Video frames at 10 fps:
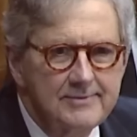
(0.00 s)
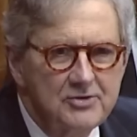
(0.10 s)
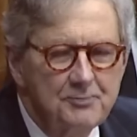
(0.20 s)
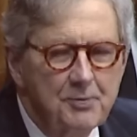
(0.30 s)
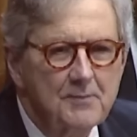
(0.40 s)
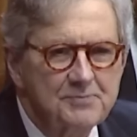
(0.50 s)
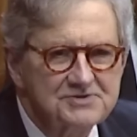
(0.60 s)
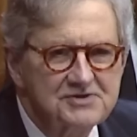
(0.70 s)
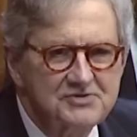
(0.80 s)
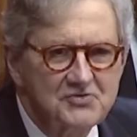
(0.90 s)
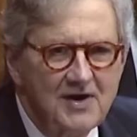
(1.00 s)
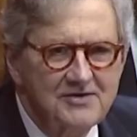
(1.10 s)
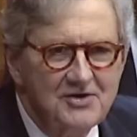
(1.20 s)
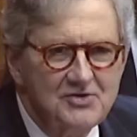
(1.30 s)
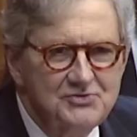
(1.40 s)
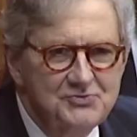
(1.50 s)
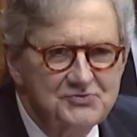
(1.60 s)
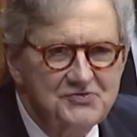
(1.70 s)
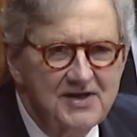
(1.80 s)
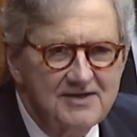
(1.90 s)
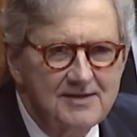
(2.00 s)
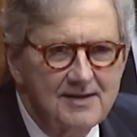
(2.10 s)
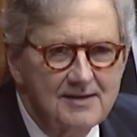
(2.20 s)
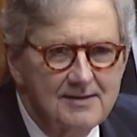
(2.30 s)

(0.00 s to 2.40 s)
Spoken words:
You purposely tried to lose, didn't you?